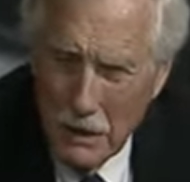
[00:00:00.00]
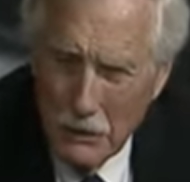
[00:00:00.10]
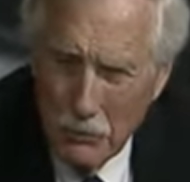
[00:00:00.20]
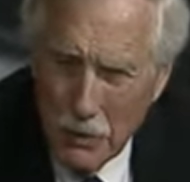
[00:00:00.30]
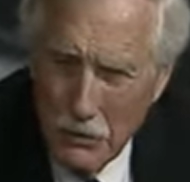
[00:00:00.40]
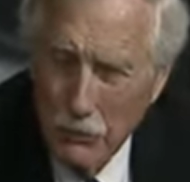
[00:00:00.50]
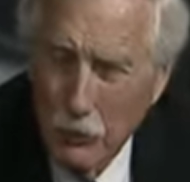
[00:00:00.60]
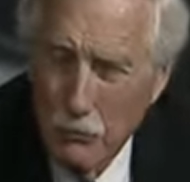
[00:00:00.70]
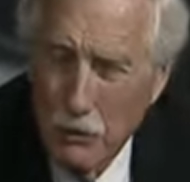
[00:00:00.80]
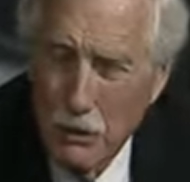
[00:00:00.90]
at risk
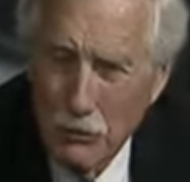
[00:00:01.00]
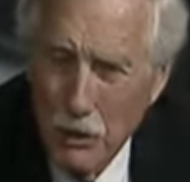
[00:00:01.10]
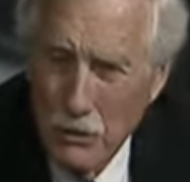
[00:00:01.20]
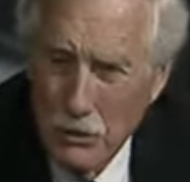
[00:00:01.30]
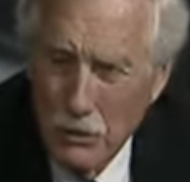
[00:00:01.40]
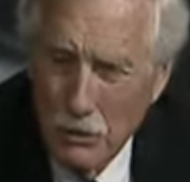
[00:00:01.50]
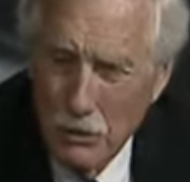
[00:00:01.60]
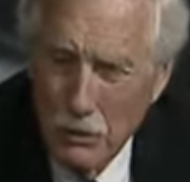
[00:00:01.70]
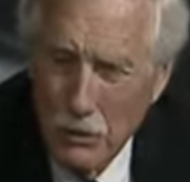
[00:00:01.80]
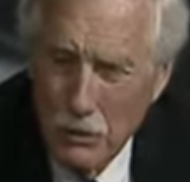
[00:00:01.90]
from
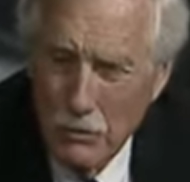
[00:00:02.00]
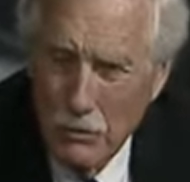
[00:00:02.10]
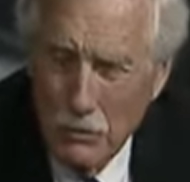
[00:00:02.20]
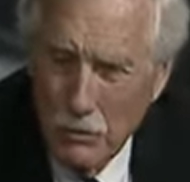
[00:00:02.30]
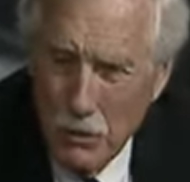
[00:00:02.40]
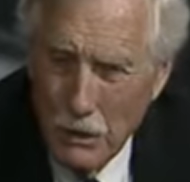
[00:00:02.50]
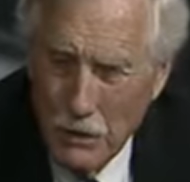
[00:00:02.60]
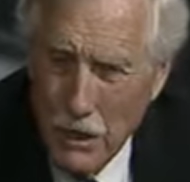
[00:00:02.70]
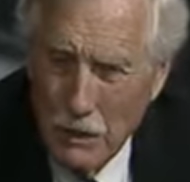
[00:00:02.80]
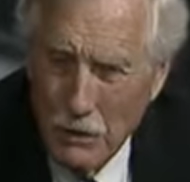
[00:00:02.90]
conventional
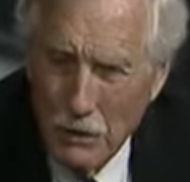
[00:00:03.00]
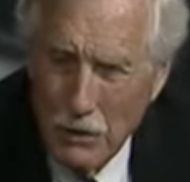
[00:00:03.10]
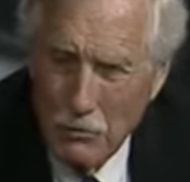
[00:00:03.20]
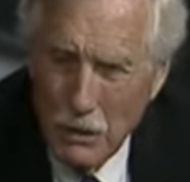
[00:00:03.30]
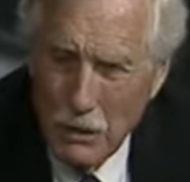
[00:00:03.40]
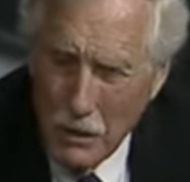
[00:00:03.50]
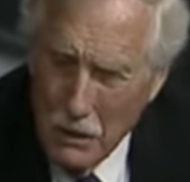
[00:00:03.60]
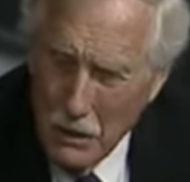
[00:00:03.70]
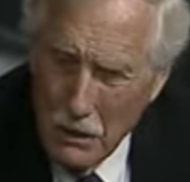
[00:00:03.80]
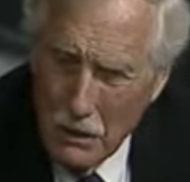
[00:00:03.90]
attack that could be
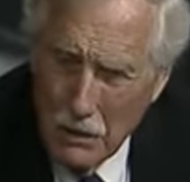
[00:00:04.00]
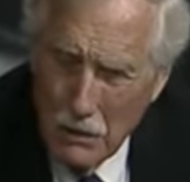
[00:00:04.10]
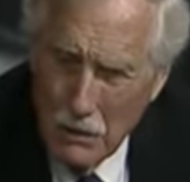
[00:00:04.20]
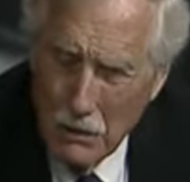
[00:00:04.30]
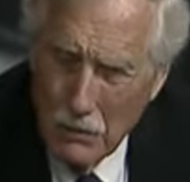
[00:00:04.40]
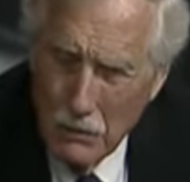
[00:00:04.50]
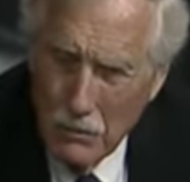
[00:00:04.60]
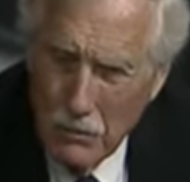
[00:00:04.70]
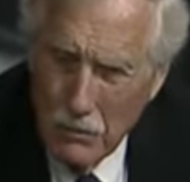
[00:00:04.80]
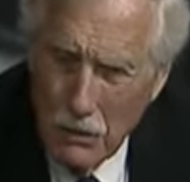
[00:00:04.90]

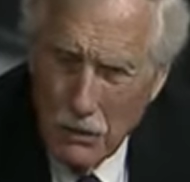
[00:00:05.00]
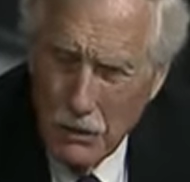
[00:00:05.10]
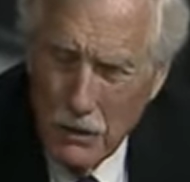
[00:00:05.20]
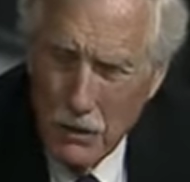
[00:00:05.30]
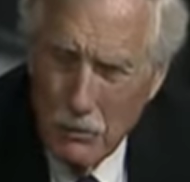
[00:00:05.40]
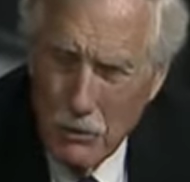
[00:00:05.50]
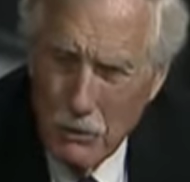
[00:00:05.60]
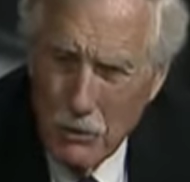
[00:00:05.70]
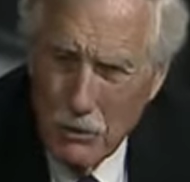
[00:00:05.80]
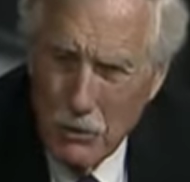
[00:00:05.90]
triggered at a
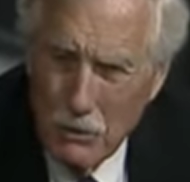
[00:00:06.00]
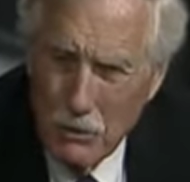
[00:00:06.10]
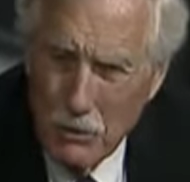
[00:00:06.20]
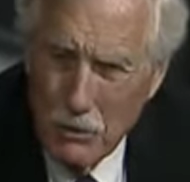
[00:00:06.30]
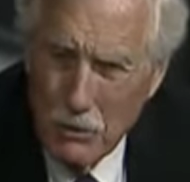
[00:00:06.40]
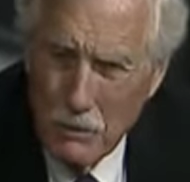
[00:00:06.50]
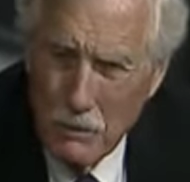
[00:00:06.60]
moment's notice.